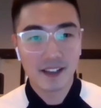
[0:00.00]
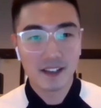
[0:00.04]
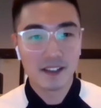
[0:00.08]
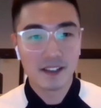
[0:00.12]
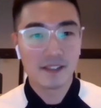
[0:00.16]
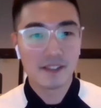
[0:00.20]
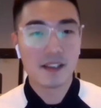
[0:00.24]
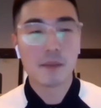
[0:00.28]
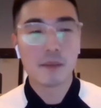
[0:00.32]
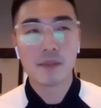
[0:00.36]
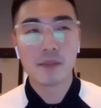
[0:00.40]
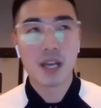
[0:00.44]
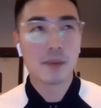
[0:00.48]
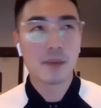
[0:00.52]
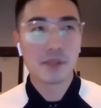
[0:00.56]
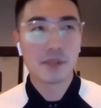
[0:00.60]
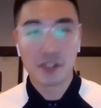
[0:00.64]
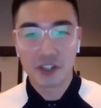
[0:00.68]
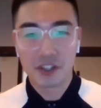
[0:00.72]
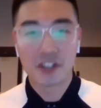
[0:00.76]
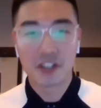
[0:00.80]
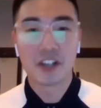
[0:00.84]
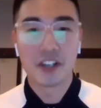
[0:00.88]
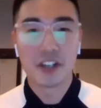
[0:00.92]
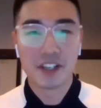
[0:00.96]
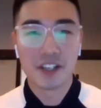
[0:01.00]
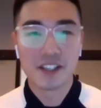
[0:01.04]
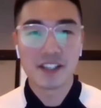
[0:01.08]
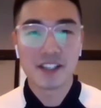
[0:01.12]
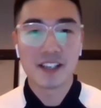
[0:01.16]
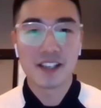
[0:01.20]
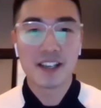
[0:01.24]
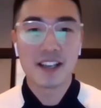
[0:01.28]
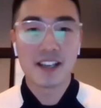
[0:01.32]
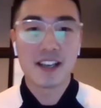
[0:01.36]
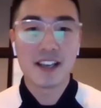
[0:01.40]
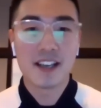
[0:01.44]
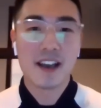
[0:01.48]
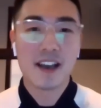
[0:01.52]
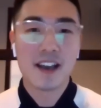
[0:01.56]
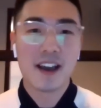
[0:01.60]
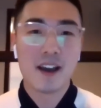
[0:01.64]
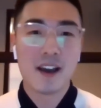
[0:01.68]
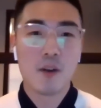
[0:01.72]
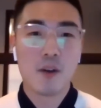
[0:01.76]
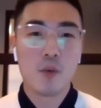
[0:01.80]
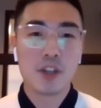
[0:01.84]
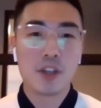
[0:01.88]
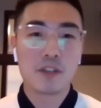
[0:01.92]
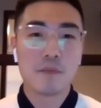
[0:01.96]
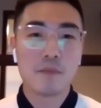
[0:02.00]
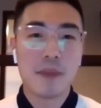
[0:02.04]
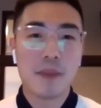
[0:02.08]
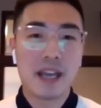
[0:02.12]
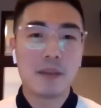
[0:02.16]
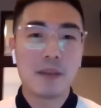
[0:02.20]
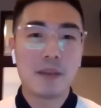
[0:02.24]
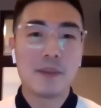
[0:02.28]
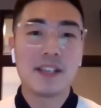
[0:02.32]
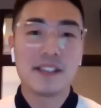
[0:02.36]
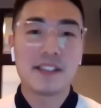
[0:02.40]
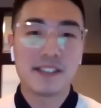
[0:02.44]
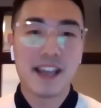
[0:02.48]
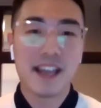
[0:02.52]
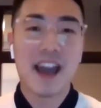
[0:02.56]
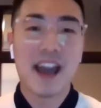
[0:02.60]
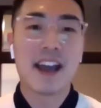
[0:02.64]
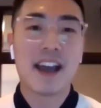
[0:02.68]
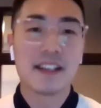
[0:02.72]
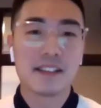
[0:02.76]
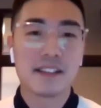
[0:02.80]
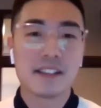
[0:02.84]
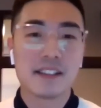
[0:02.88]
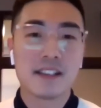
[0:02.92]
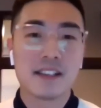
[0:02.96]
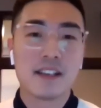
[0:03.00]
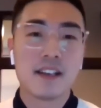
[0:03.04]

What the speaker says: sometimes occurred, which made me sad.